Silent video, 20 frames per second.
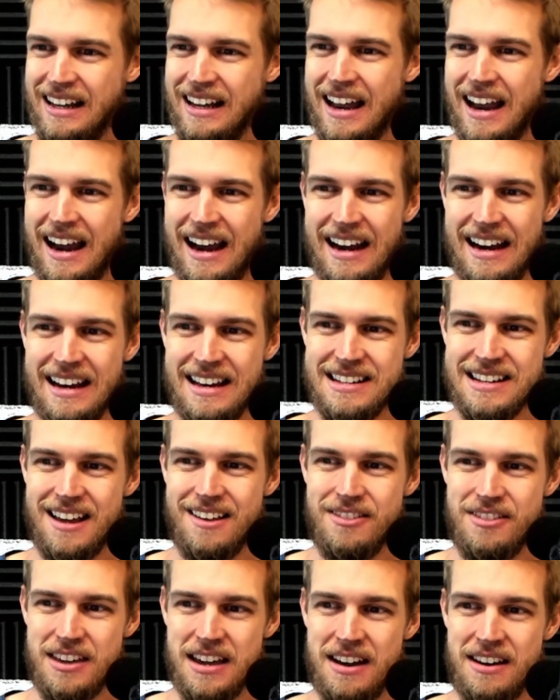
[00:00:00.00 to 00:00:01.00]
And
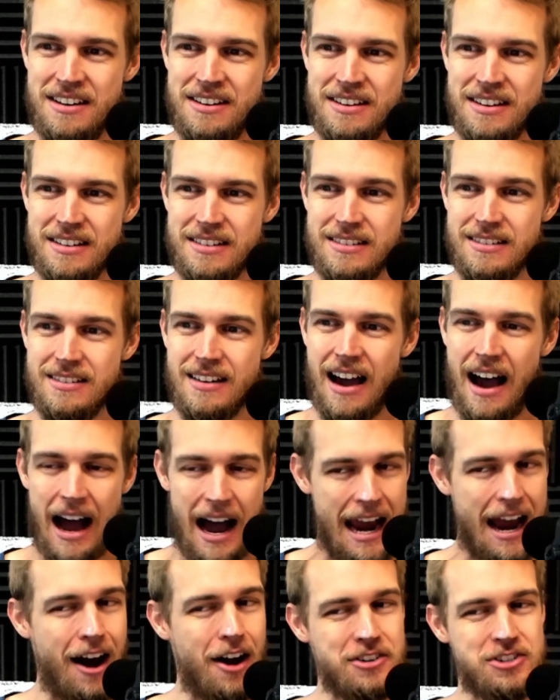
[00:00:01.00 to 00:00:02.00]
then
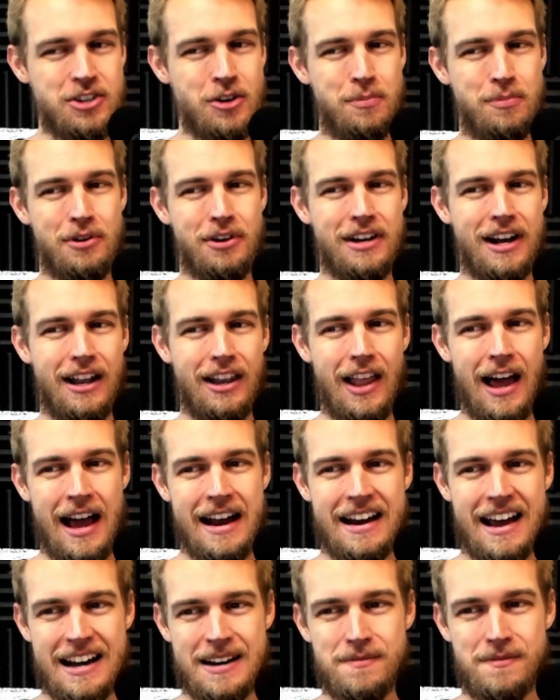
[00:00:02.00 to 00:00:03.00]
I also put a line
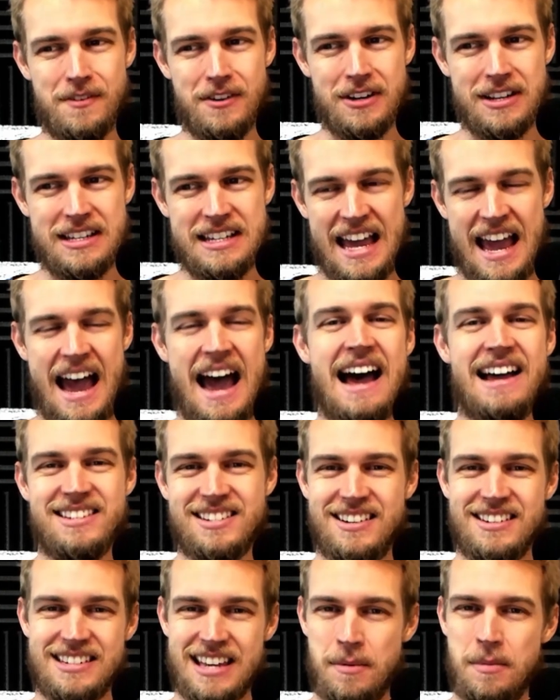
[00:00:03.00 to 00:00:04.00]
item for gas,
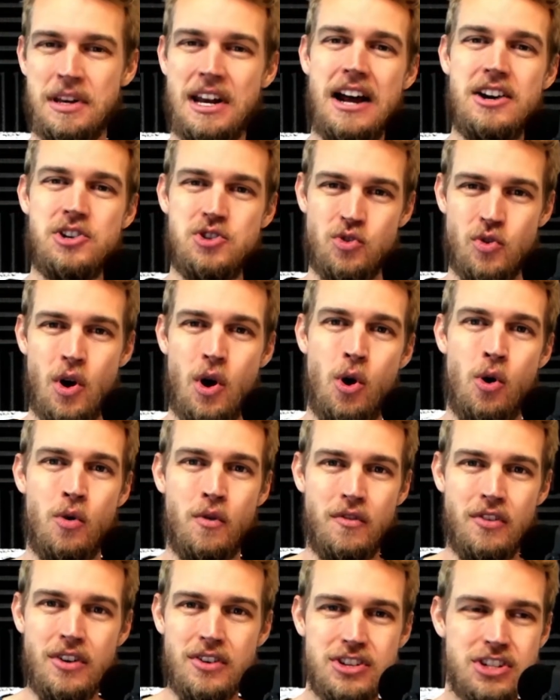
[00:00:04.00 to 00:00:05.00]
because I mean I
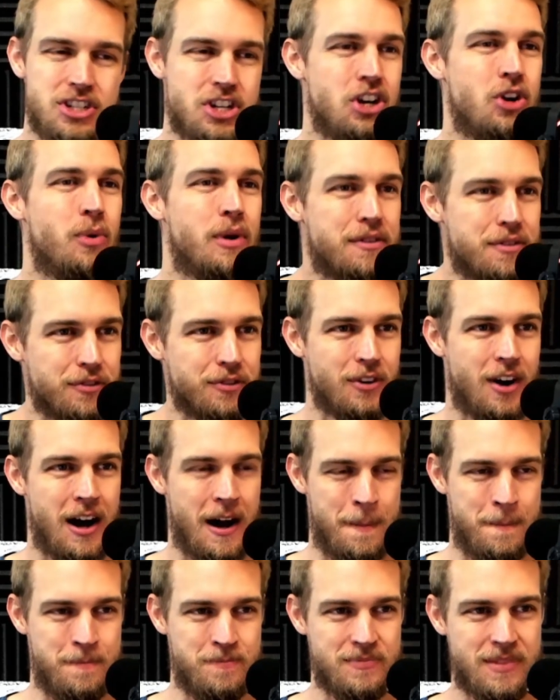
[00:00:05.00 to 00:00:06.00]
drove to and
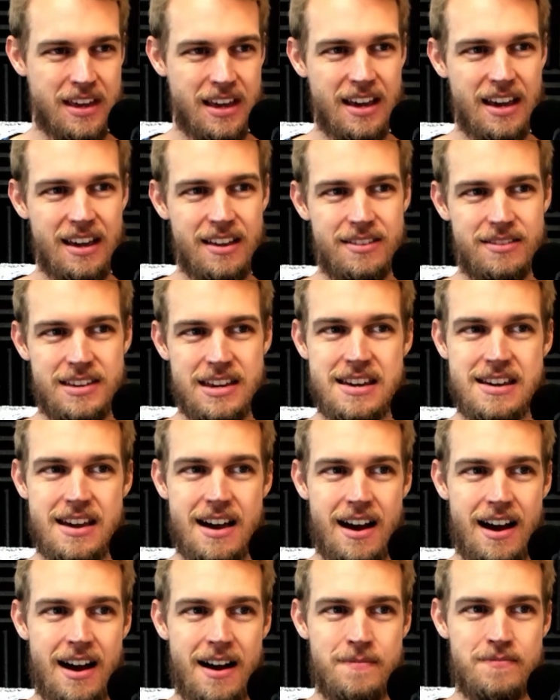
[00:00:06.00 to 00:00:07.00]
from the
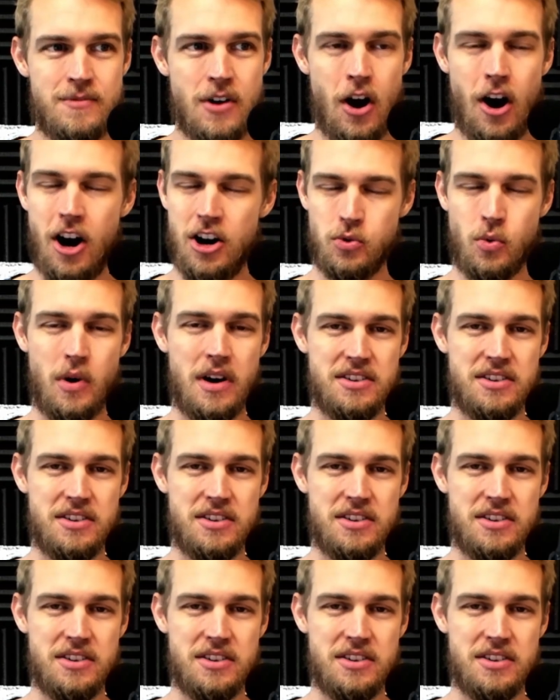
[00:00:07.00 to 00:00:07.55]
hardware